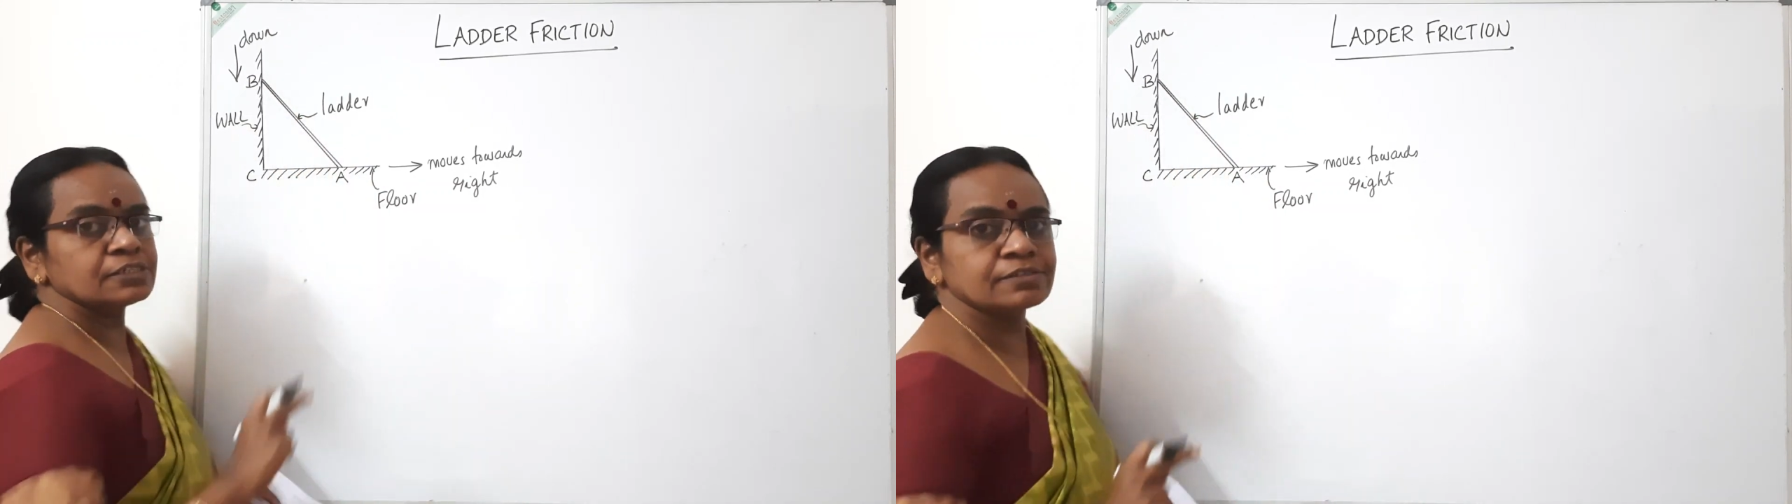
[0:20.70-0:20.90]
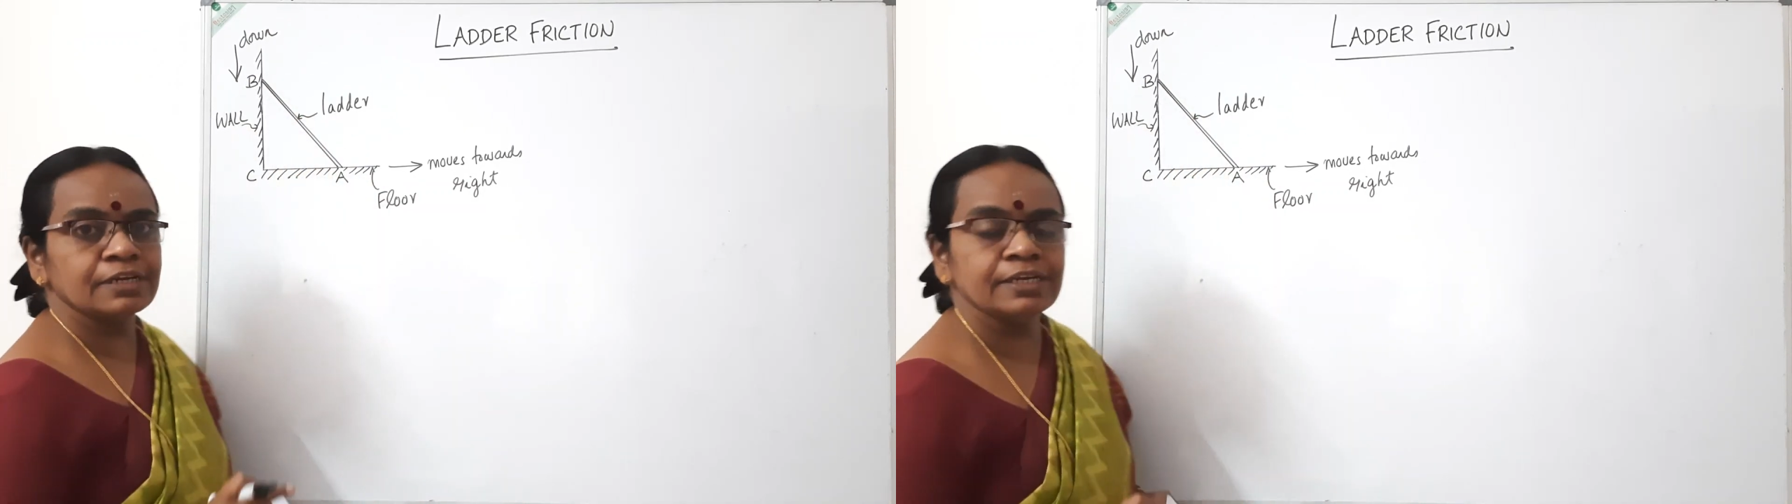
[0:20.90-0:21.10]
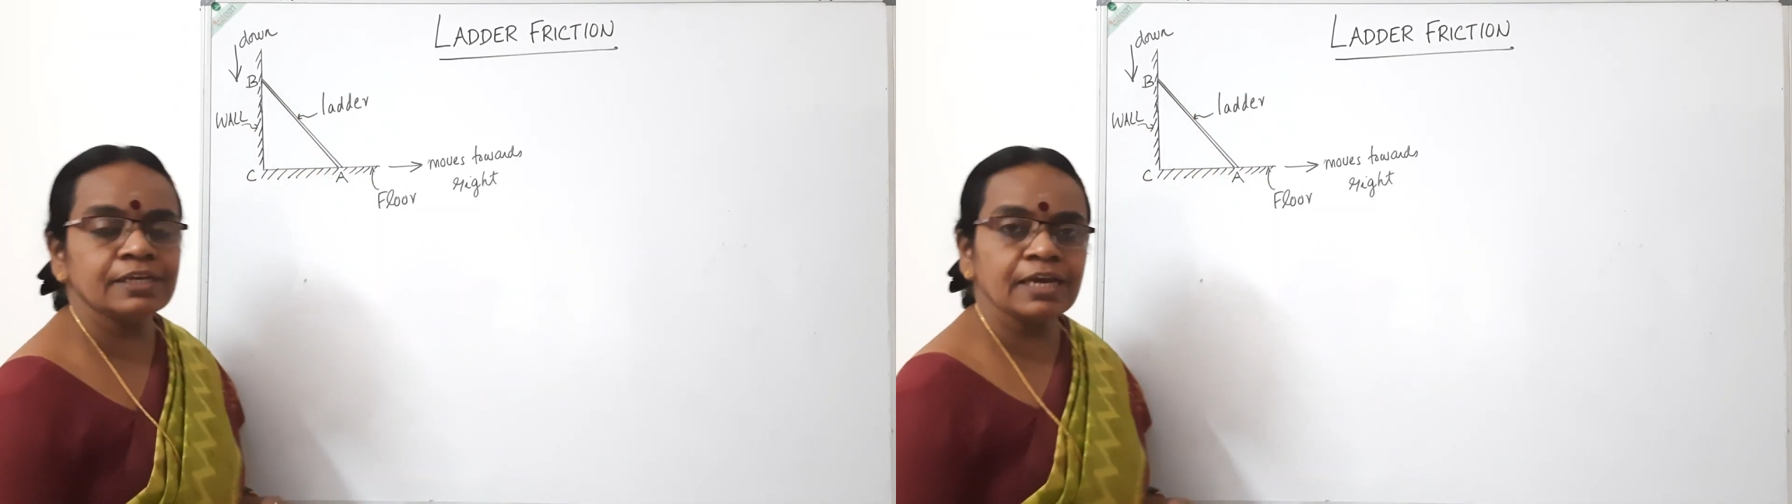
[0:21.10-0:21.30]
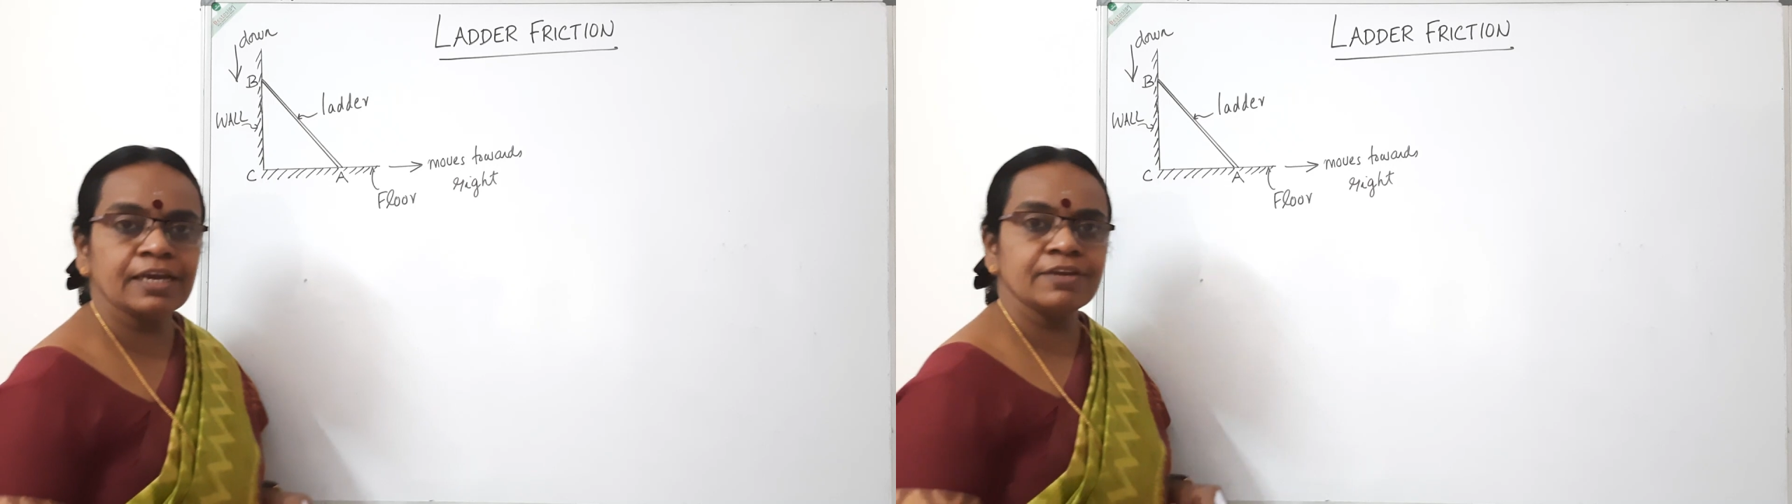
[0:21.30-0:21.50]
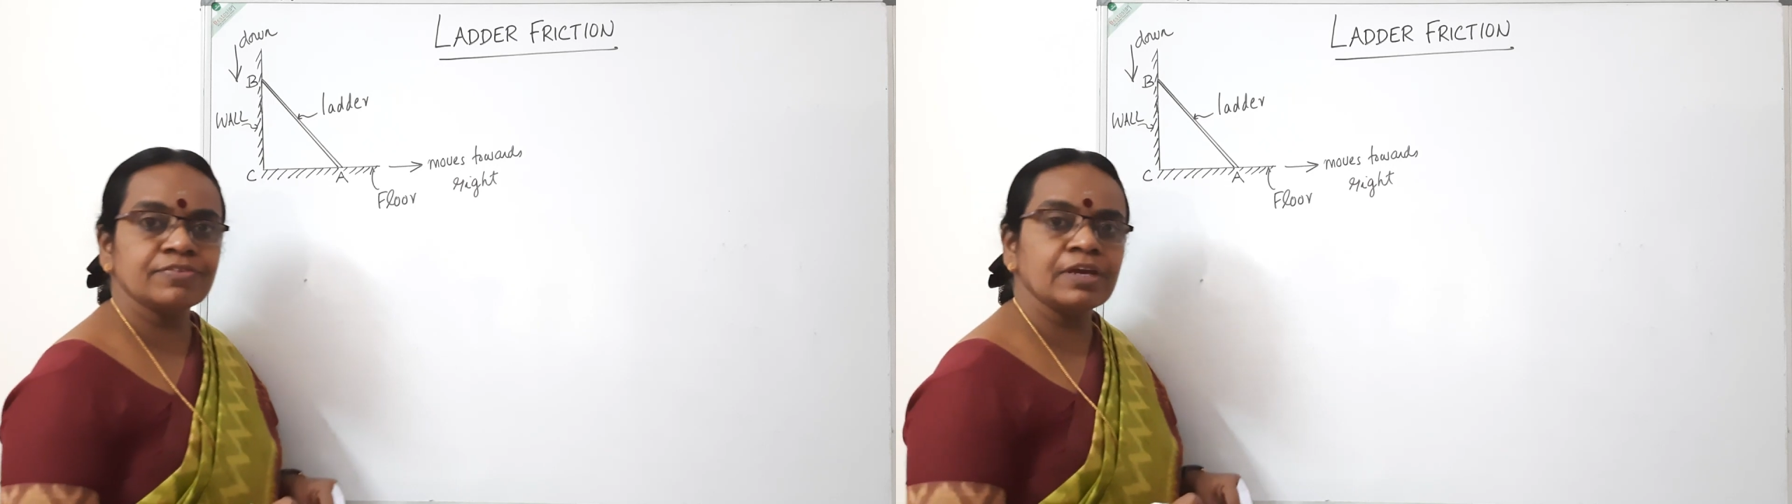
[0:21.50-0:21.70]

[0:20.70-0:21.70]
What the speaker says: it is leaning against